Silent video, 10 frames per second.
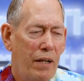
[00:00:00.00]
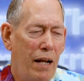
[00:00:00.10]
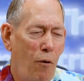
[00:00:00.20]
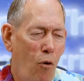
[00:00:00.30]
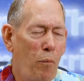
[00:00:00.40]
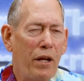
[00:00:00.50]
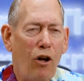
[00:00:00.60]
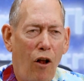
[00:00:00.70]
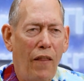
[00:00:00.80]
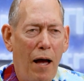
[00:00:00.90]
and it won't be
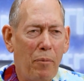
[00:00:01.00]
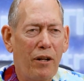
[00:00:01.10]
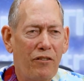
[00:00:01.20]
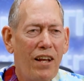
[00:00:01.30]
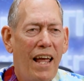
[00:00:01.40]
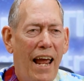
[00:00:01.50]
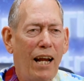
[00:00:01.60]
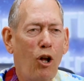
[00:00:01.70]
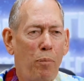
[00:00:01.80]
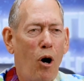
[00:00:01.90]
called that, but it's
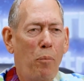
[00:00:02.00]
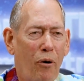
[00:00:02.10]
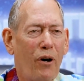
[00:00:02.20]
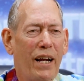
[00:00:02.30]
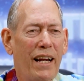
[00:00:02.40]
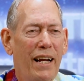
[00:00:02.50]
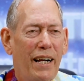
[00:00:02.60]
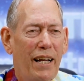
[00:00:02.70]
Halo potpourri.